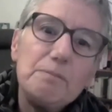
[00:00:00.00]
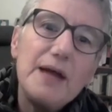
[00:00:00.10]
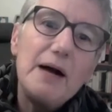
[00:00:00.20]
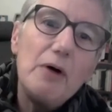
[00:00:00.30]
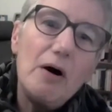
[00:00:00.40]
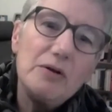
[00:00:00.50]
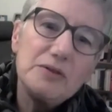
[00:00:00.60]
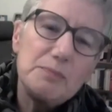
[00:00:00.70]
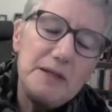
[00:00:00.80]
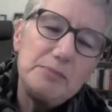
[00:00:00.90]
there
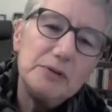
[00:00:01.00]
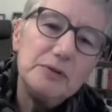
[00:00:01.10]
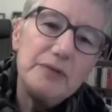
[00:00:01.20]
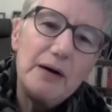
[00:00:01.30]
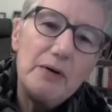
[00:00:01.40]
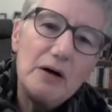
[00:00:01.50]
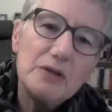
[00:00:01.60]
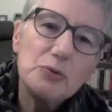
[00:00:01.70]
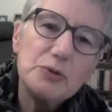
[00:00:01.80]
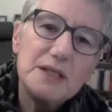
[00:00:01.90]
aren't
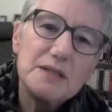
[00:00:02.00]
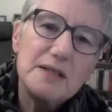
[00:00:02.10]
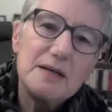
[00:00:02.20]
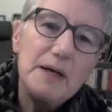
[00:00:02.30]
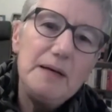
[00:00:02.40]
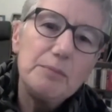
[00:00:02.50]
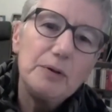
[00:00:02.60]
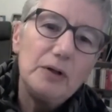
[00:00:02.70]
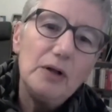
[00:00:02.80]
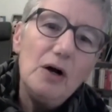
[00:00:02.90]
autistic
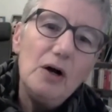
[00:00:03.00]
people